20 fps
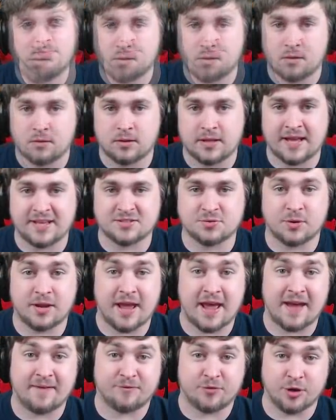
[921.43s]
Last one I
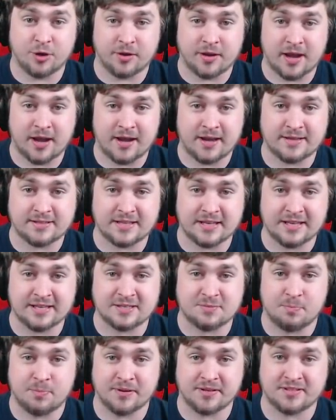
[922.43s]
have for you guys is
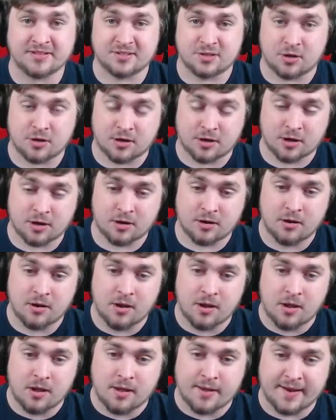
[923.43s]
Berserker.
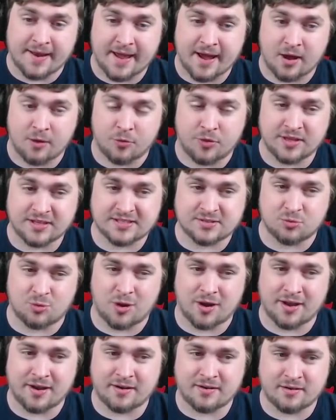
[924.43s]
Now, this
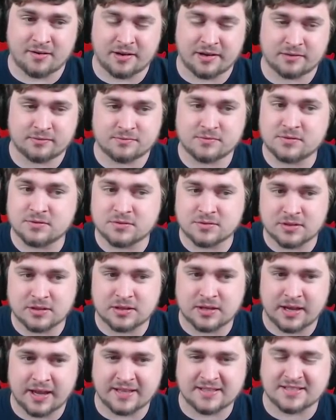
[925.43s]
one,
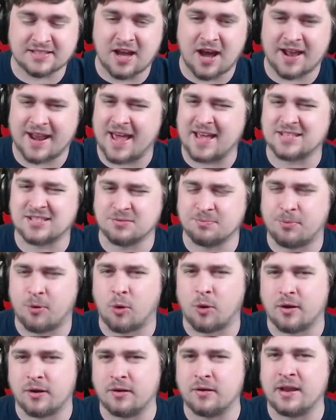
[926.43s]
it's not as
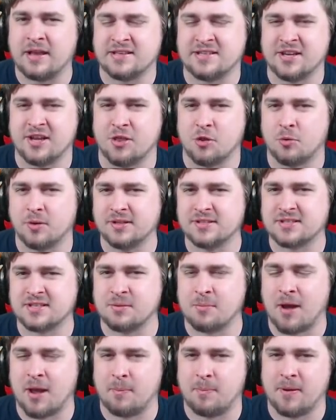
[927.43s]
important as the other ones, in
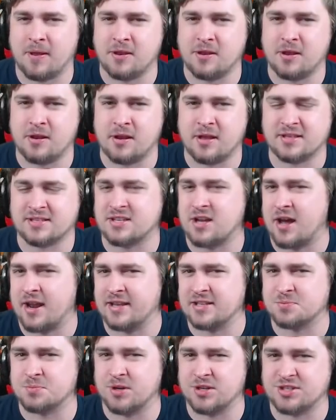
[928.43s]
my opinion. It's not
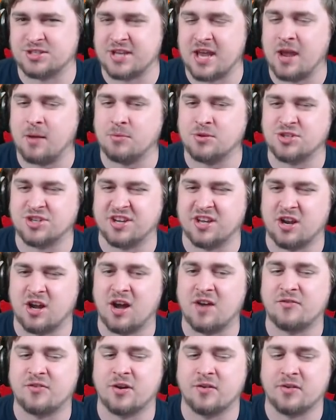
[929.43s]
as much damage you get
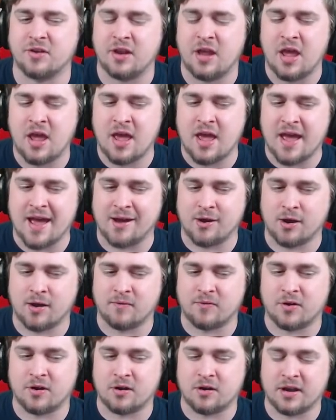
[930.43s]
off of it.
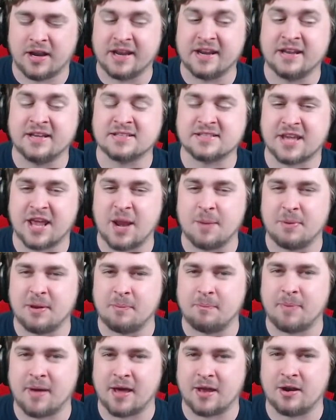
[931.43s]
However, it is going to be
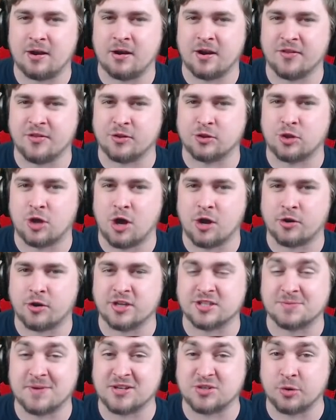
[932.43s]
better in the long run,
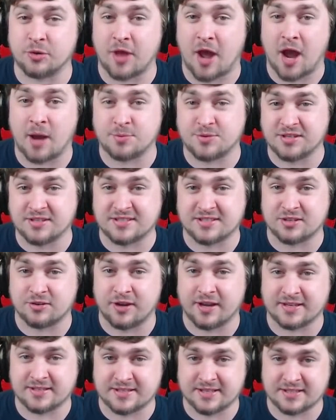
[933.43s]
especially with the option
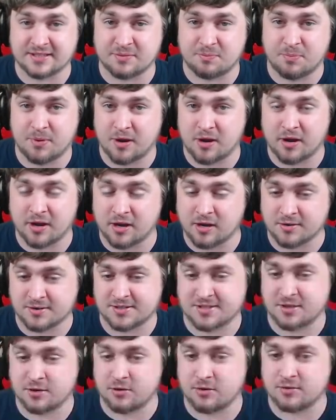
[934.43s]
selects disappearing here
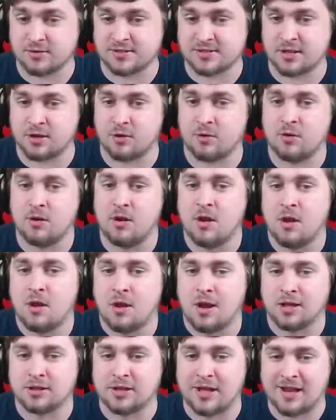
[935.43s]
soon. So,
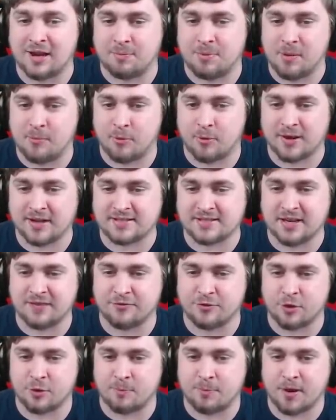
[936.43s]
a lot of people, what I see for
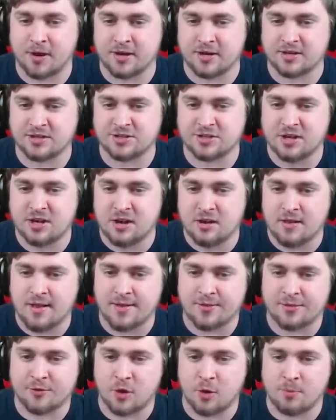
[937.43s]
their punish, they
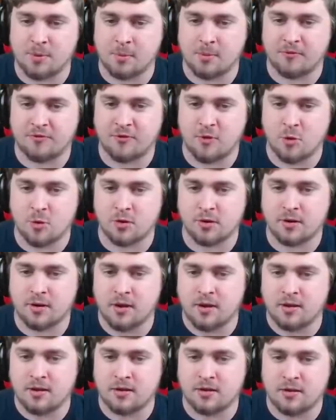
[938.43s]
throw people forward,
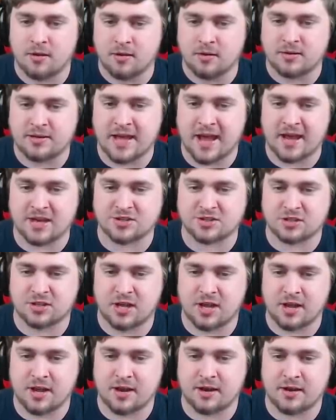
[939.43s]
dash
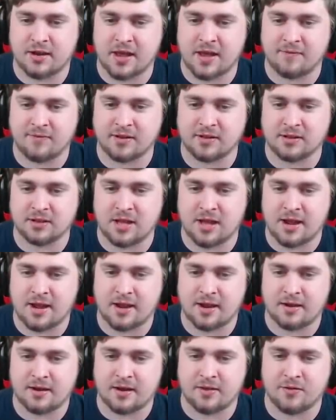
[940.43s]
light, heavy
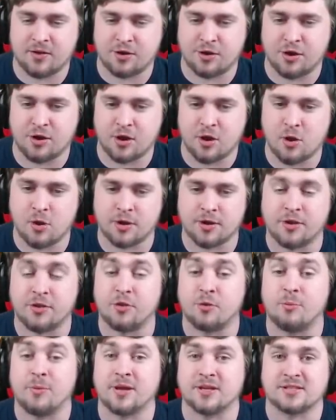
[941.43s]
light, and then, you know, go into
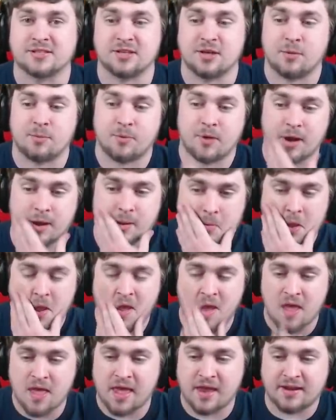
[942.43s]
their mix-up, right?
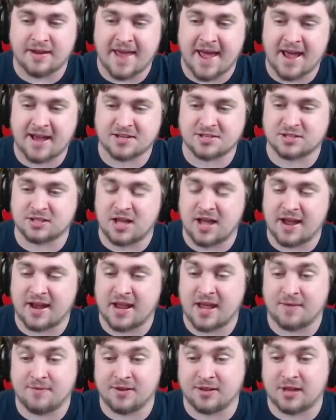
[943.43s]
And dash light,
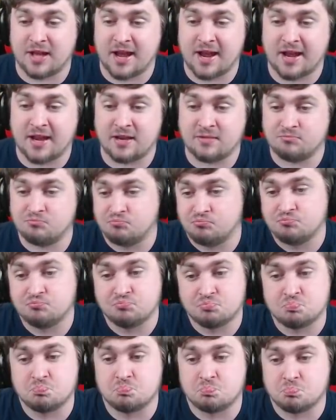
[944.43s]
heavy light
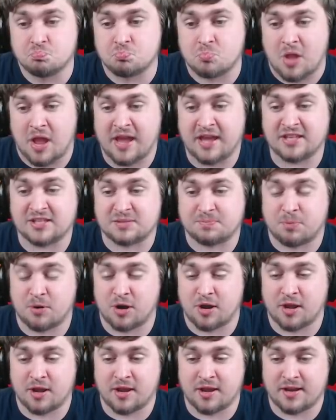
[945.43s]
is
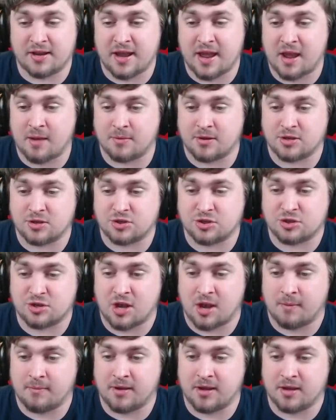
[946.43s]
pretty good damage.
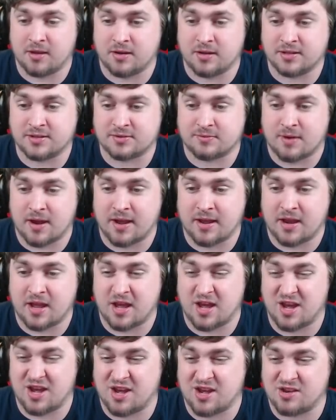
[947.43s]
I mean, it's right
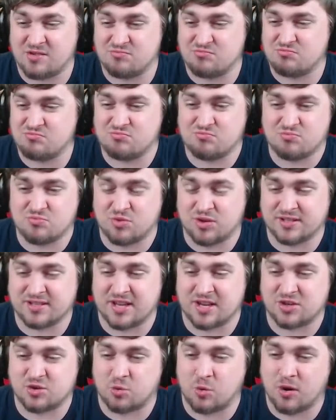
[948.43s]
at, what is
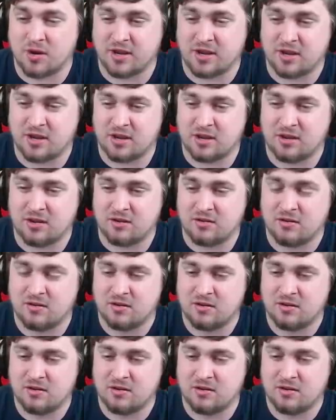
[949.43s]
that, 20...